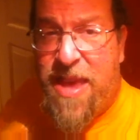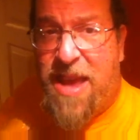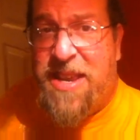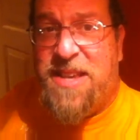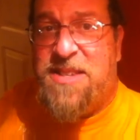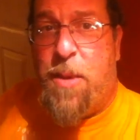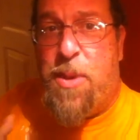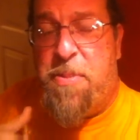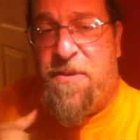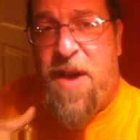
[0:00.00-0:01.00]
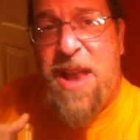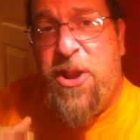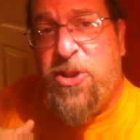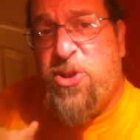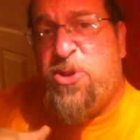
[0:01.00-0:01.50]
The idea is that we
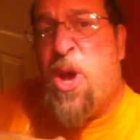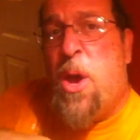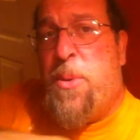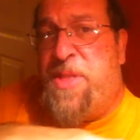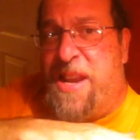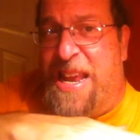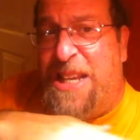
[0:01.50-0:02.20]
provide users with an